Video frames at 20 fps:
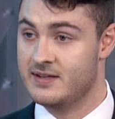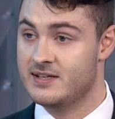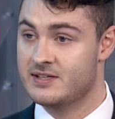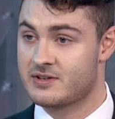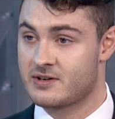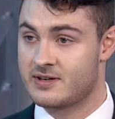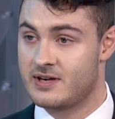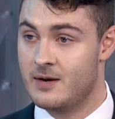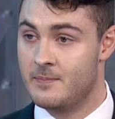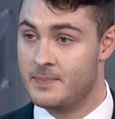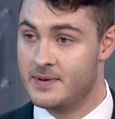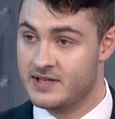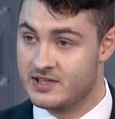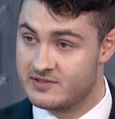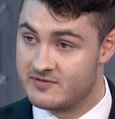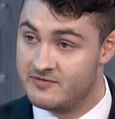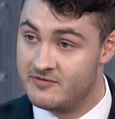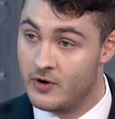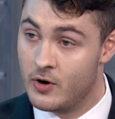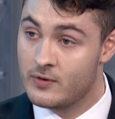These are companies
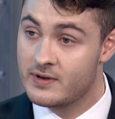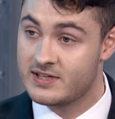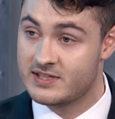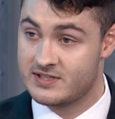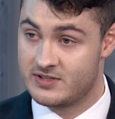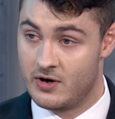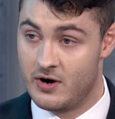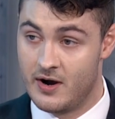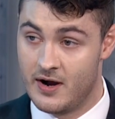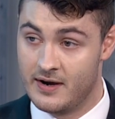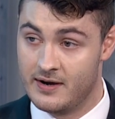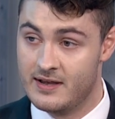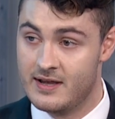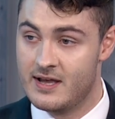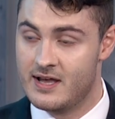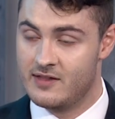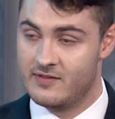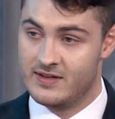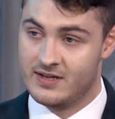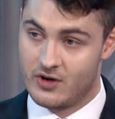focused on
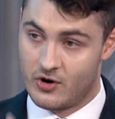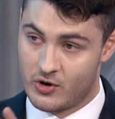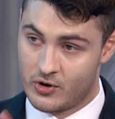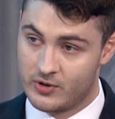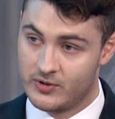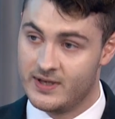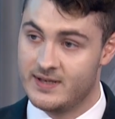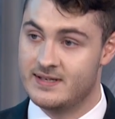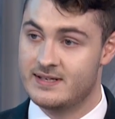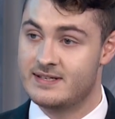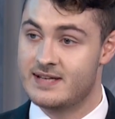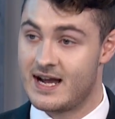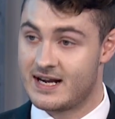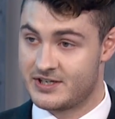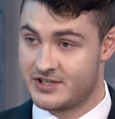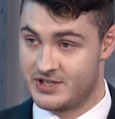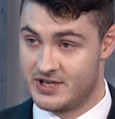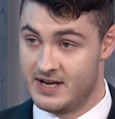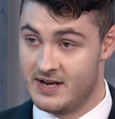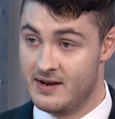the early
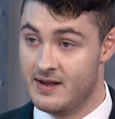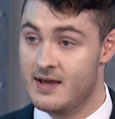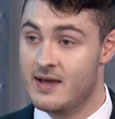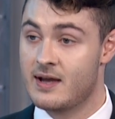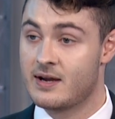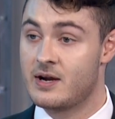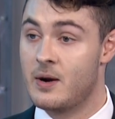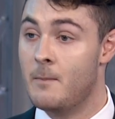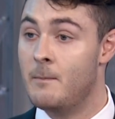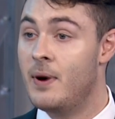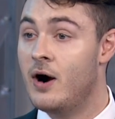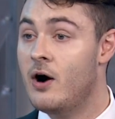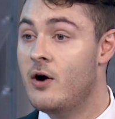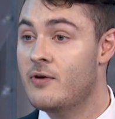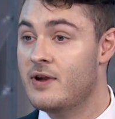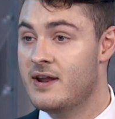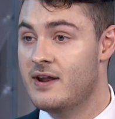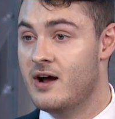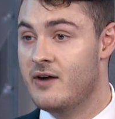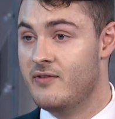detection
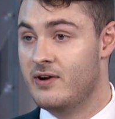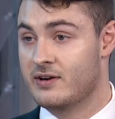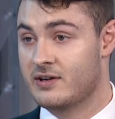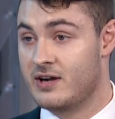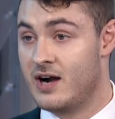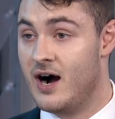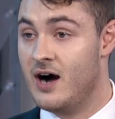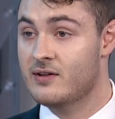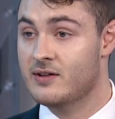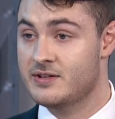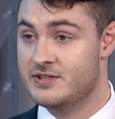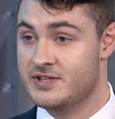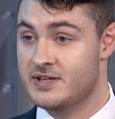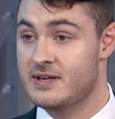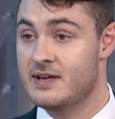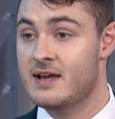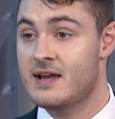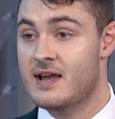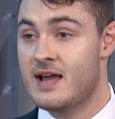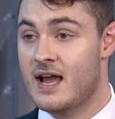component of oncology.
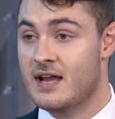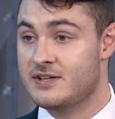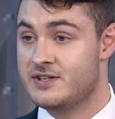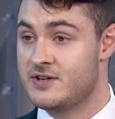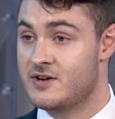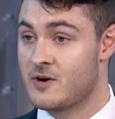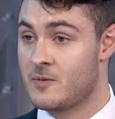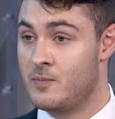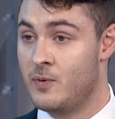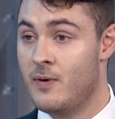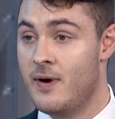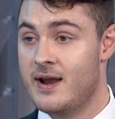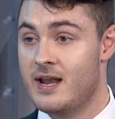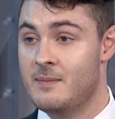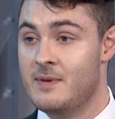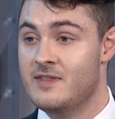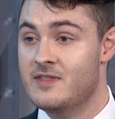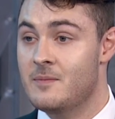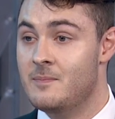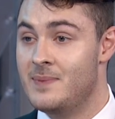And to your point, I
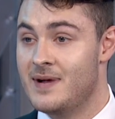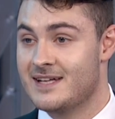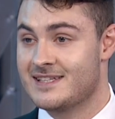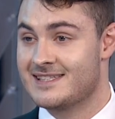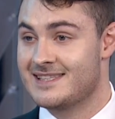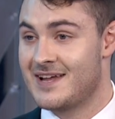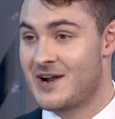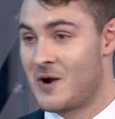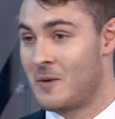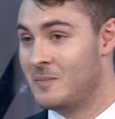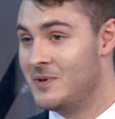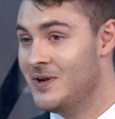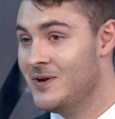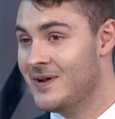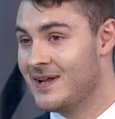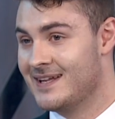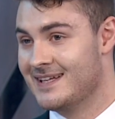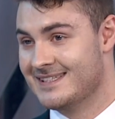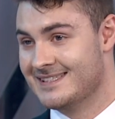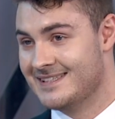mean, the best
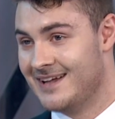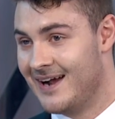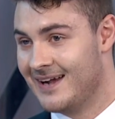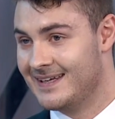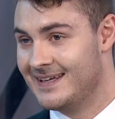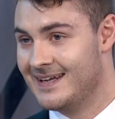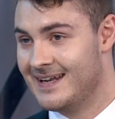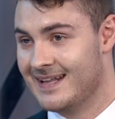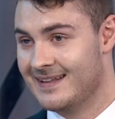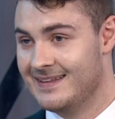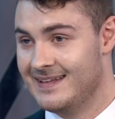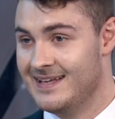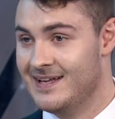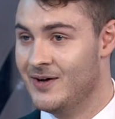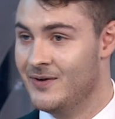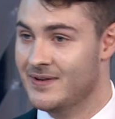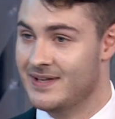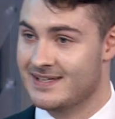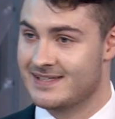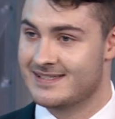therapeutic is not getting the
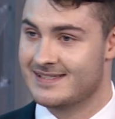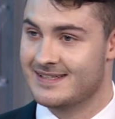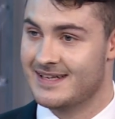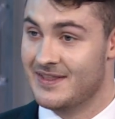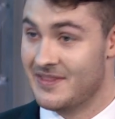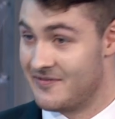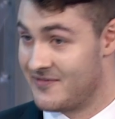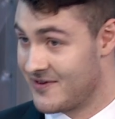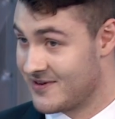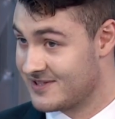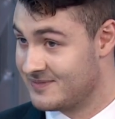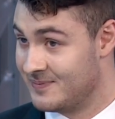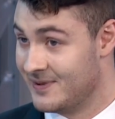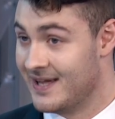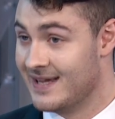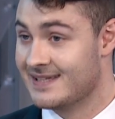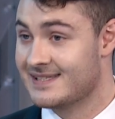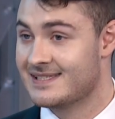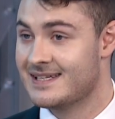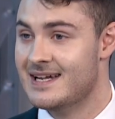illness in the first
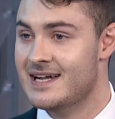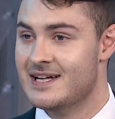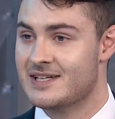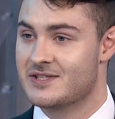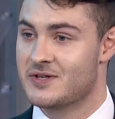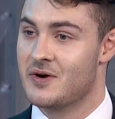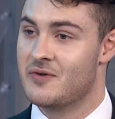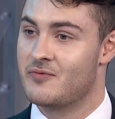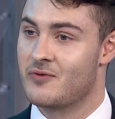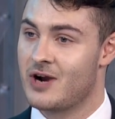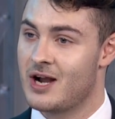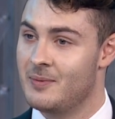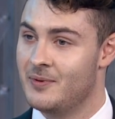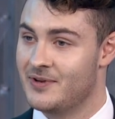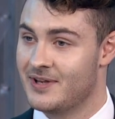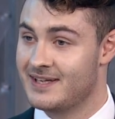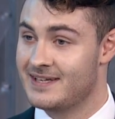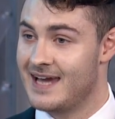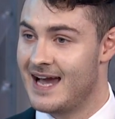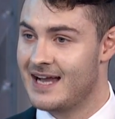place. So if we're able
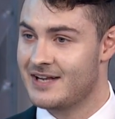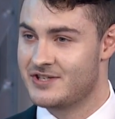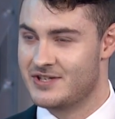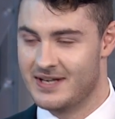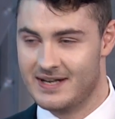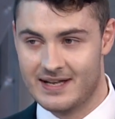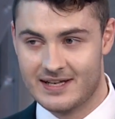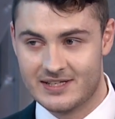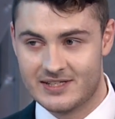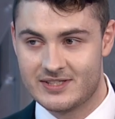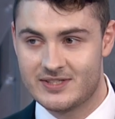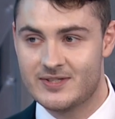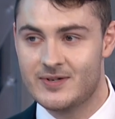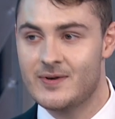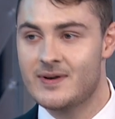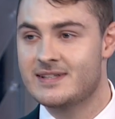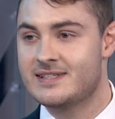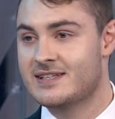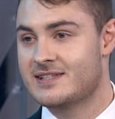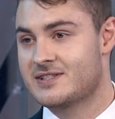to catch it, as
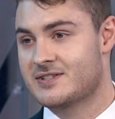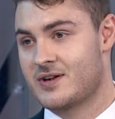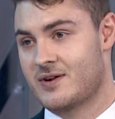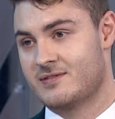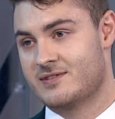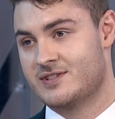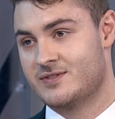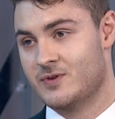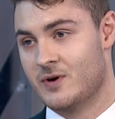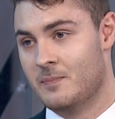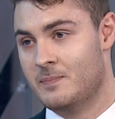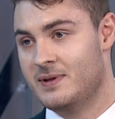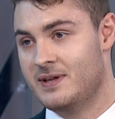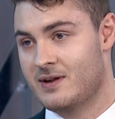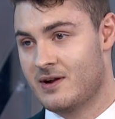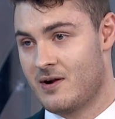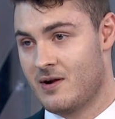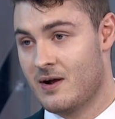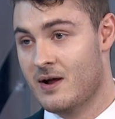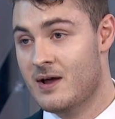soon as it starts to
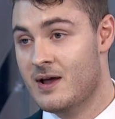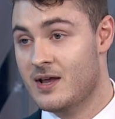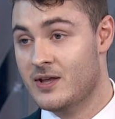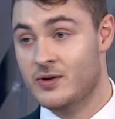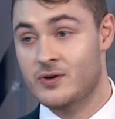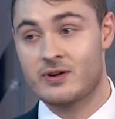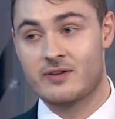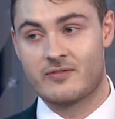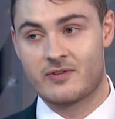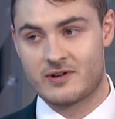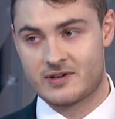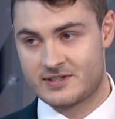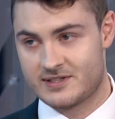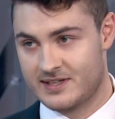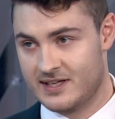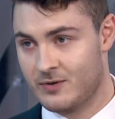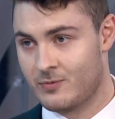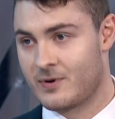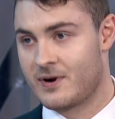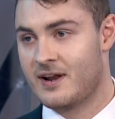appear,
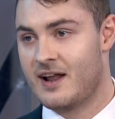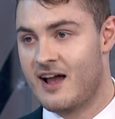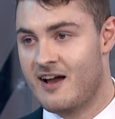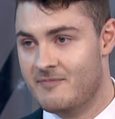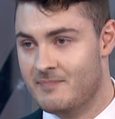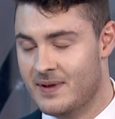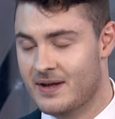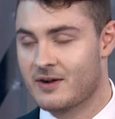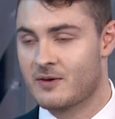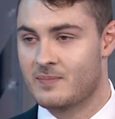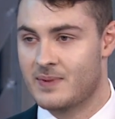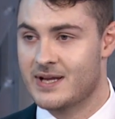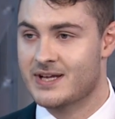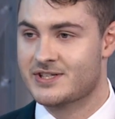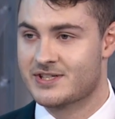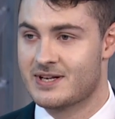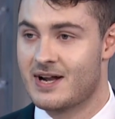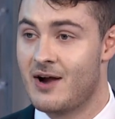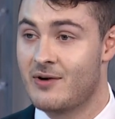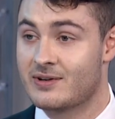universally, we're going to have better
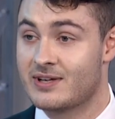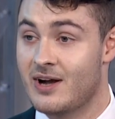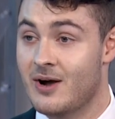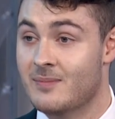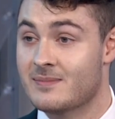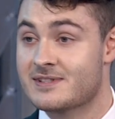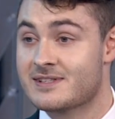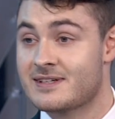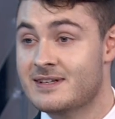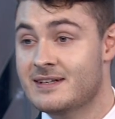patient outcomes.